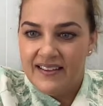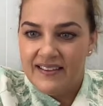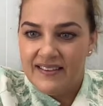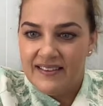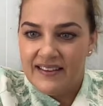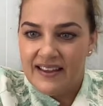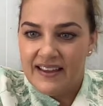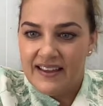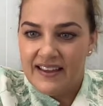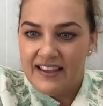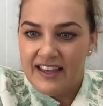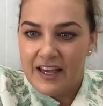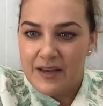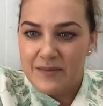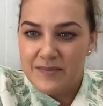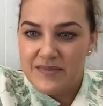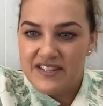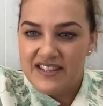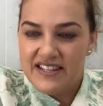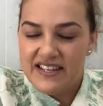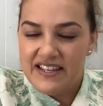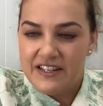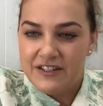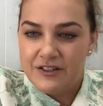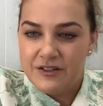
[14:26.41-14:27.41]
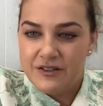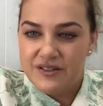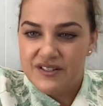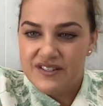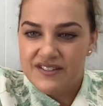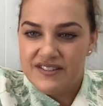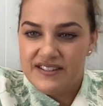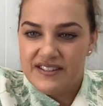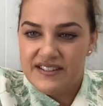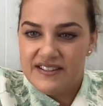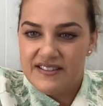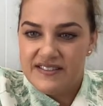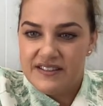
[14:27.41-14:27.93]
they kept the
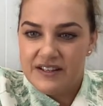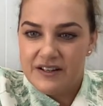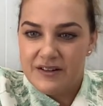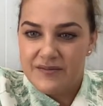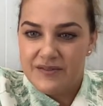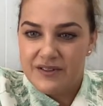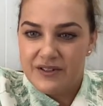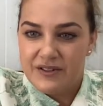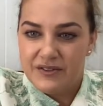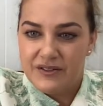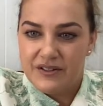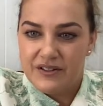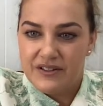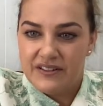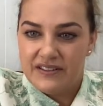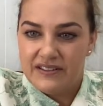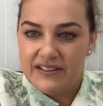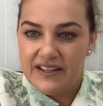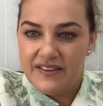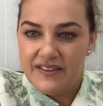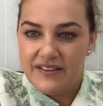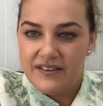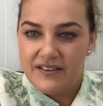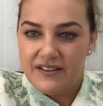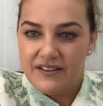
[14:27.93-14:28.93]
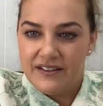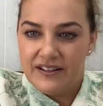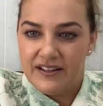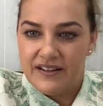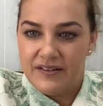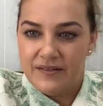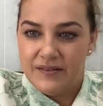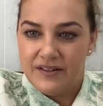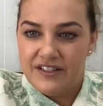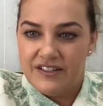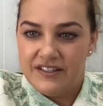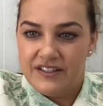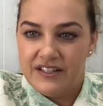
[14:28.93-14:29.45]
intricacies of the croc leather on it,
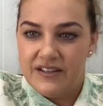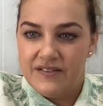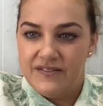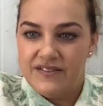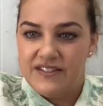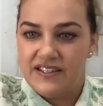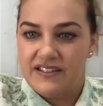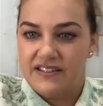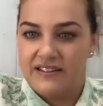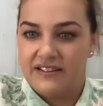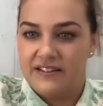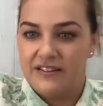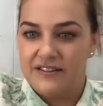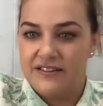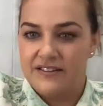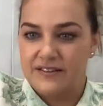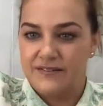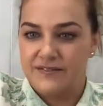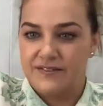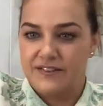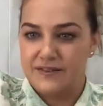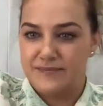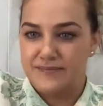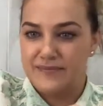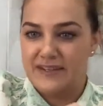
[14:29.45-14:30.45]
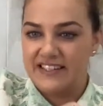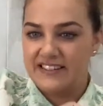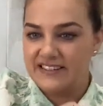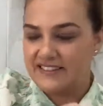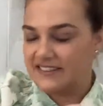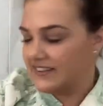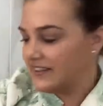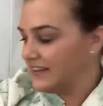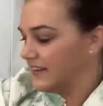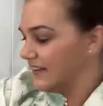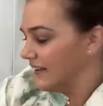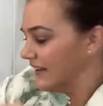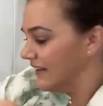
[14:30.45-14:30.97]
which gives it lots of
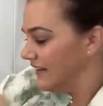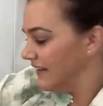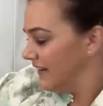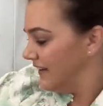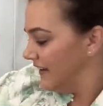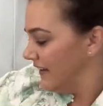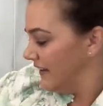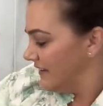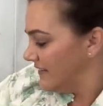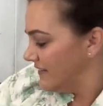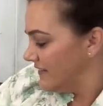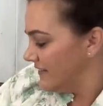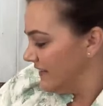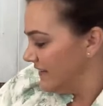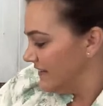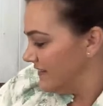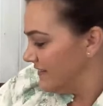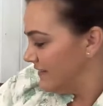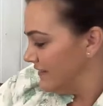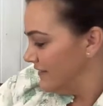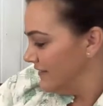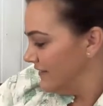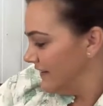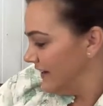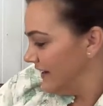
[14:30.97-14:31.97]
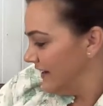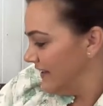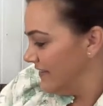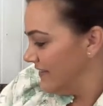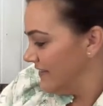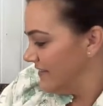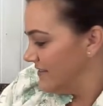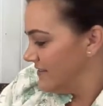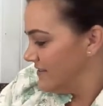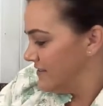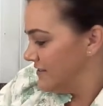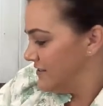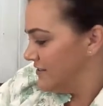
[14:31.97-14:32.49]
dimension. Yes, let's look at
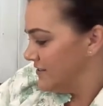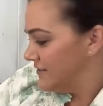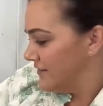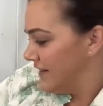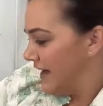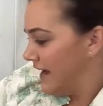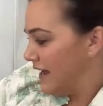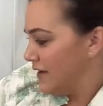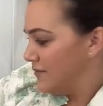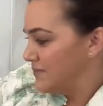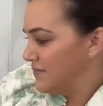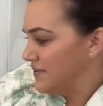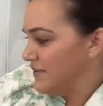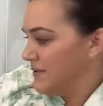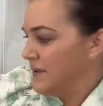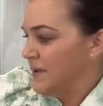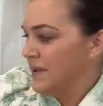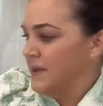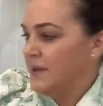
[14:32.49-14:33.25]
the strap.